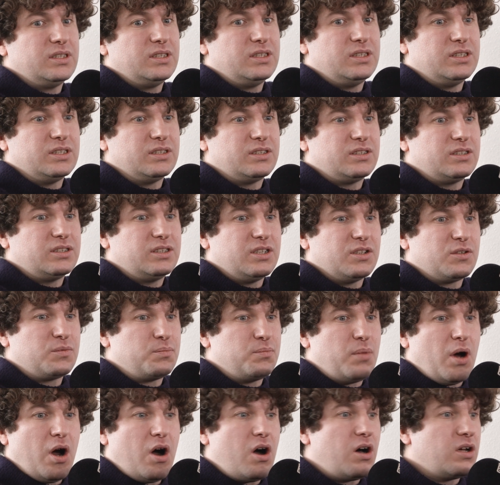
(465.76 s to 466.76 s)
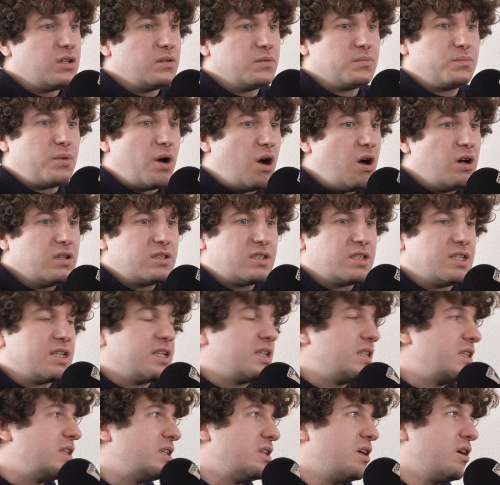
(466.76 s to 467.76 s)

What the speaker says: just partying,